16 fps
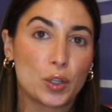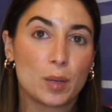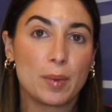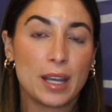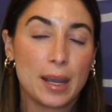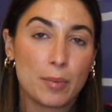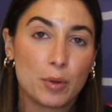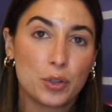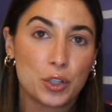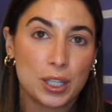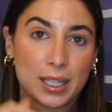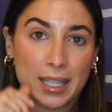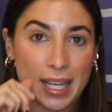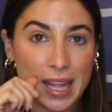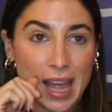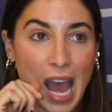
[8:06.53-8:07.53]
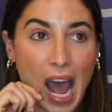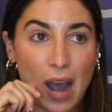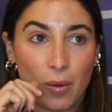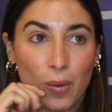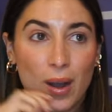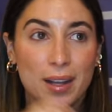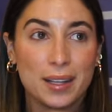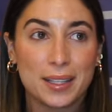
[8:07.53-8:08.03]
To be able to see that
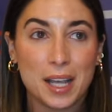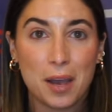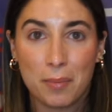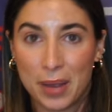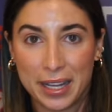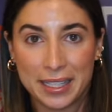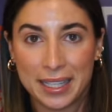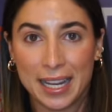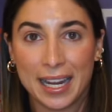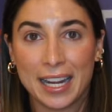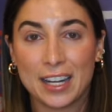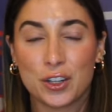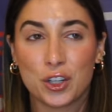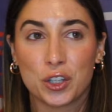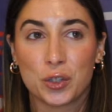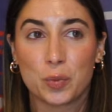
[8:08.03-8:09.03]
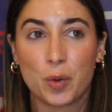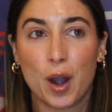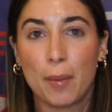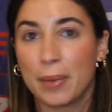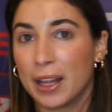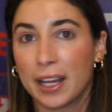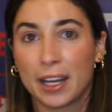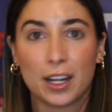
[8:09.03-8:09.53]
was amazing. And it just brought
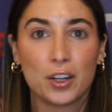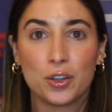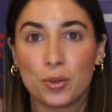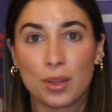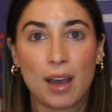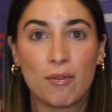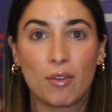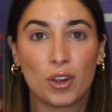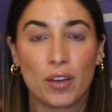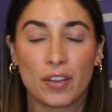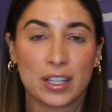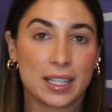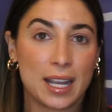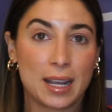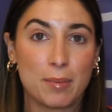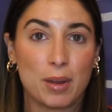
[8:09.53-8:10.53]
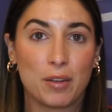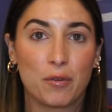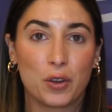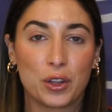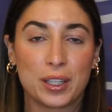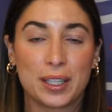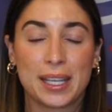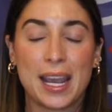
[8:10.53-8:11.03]
me like a new level of excitement for
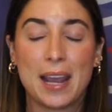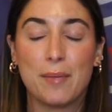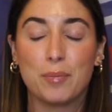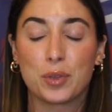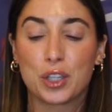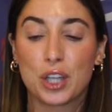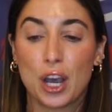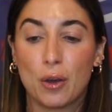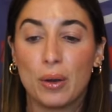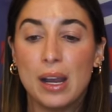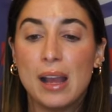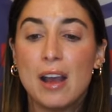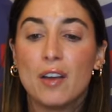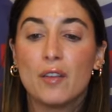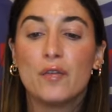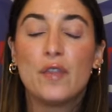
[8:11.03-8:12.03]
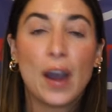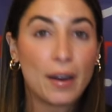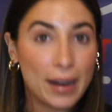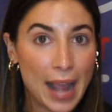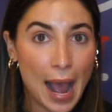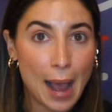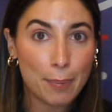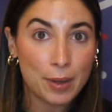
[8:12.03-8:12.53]
this game. So
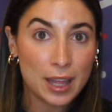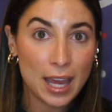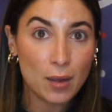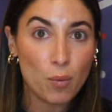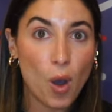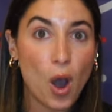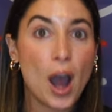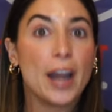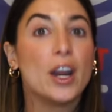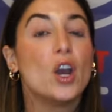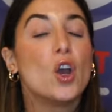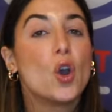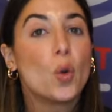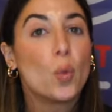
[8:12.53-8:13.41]
very happy they won.